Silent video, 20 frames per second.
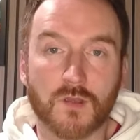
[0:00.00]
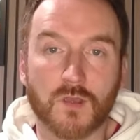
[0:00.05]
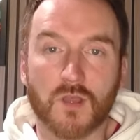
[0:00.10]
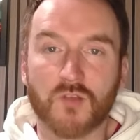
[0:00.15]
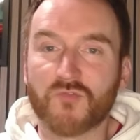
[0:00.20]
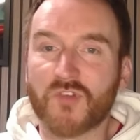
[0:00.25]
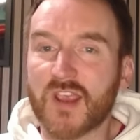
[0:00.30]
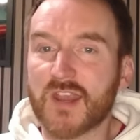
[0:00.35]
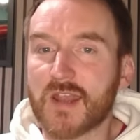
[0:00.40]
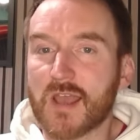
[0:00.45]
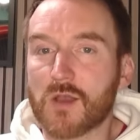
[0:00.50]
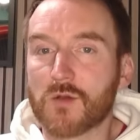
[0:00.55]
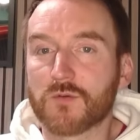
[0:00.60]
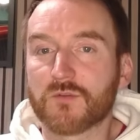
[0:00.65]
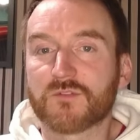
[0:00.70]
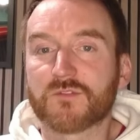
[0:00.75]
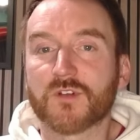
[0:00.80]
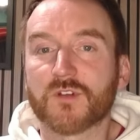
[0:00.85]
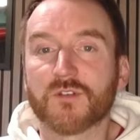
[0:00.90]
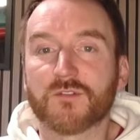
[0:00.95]
And right now,
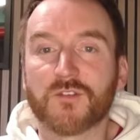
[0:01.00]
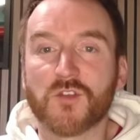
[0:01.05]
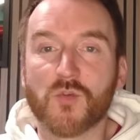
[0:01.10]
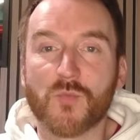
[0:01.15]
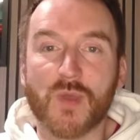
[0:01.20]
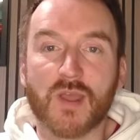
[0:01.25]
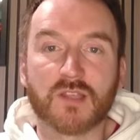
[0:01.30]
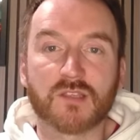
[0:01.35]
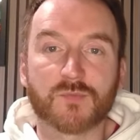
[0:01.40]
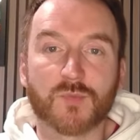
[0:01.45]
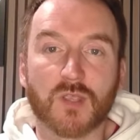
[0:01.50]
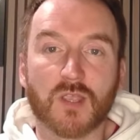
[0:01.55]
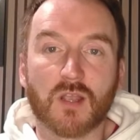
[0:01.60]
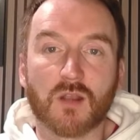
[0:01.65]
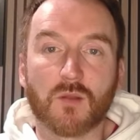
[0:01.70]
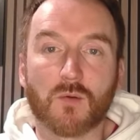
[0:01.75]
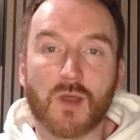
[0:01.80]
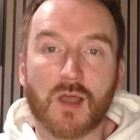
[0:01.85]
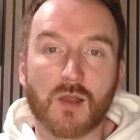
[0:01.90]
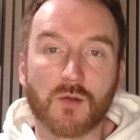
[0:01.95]
for a few pence per
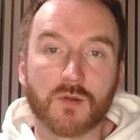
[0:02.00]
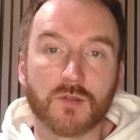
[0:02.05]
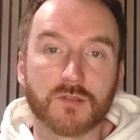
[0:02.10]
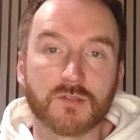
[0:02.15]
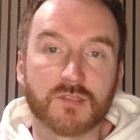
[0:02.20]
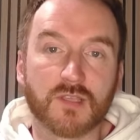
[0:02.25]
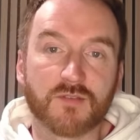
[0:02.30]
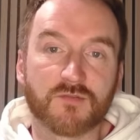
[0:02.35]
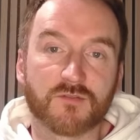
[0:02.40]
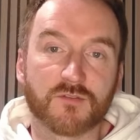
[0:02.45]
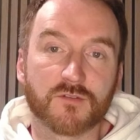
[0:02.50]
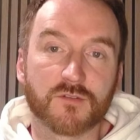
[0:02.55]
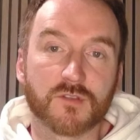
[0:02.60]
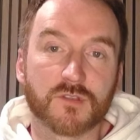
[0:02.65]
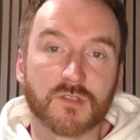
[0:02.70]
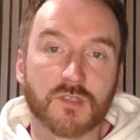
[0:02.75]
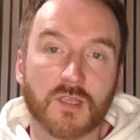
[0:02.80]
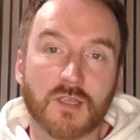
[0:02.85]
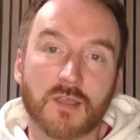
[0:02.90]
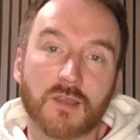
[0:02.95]
kilowatt hour
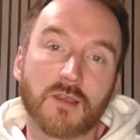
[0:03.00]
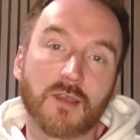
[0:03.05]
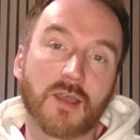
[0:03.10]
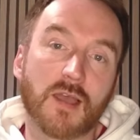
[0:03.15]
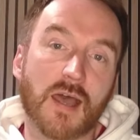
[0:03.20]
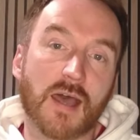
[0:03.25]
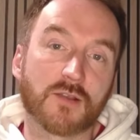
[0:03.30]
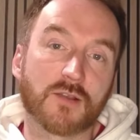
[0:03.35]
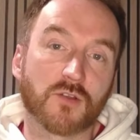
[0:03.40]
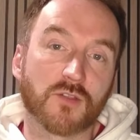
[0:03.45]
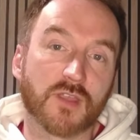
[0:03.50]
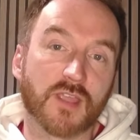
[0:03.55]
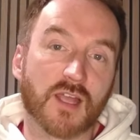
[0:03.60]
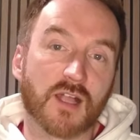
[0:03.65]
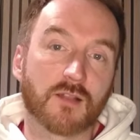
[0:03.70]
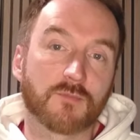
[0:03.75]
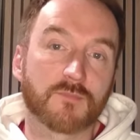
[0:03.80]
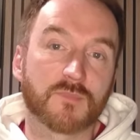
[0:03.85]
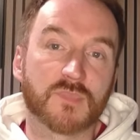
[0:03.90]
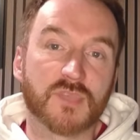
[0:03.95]
difference, I don't think
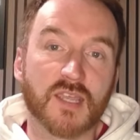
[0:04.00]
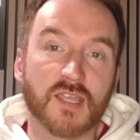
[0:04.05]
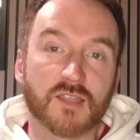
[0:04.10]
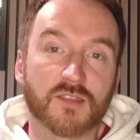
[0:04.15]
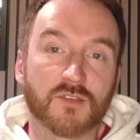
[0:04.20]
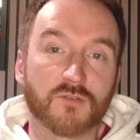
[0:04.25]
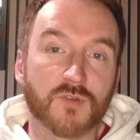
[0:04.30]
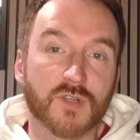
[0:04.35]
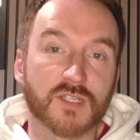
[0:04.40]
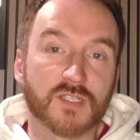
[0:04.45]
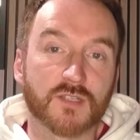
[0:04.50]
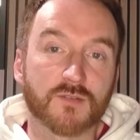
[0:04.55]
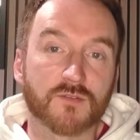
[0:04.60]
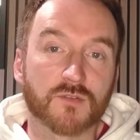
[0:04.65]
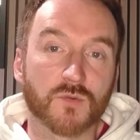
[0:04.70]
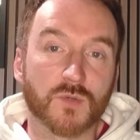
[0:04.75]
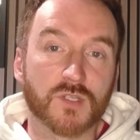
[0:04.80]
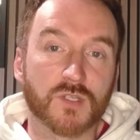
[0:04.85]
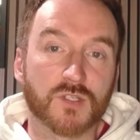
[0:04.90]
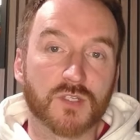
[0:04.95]
I'll take the risk of
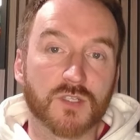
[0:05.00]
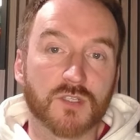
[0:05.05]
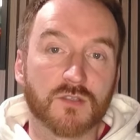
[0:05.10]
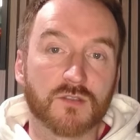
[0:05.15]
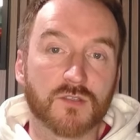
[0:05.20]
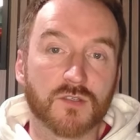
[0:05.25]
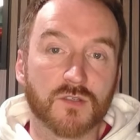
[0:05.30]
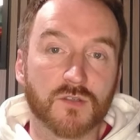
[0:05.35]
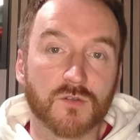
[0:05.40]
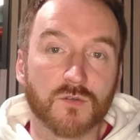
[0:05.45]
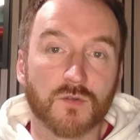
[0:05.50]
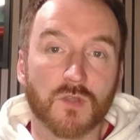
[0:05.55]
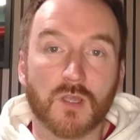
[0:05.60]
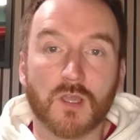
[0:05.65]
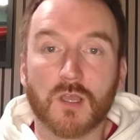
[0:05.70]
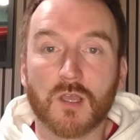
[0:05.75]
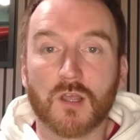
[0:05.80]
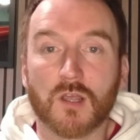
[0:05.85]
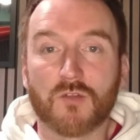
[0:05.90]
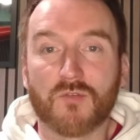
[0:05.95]
switching to
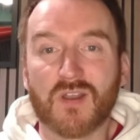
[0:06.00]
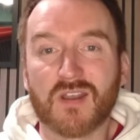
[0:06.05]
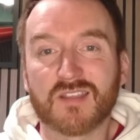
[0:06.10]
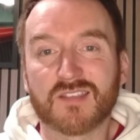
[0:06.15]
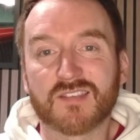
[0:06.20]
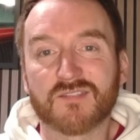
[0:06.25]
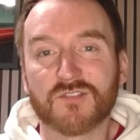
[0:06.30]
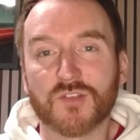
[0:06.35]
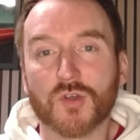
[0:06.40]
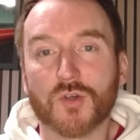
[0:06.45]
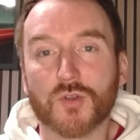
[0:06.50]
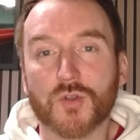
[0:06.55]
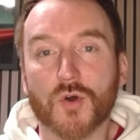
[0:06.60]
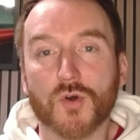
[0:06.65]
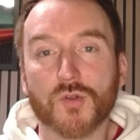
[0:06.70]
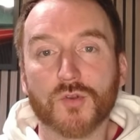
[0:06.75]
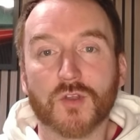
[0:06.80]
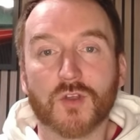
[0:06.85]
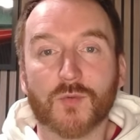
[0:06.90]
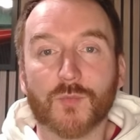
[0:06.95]
a relatively
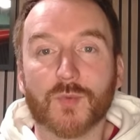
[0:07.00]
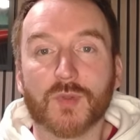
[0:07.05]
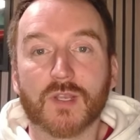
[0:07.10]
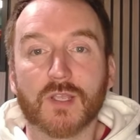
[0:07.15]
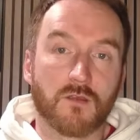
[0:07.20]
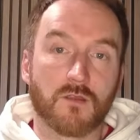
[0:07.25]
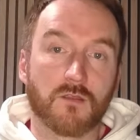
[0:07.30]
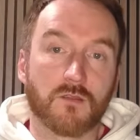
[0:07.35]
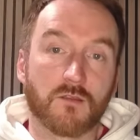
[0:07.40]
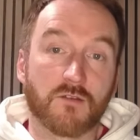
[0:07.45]
unknown company.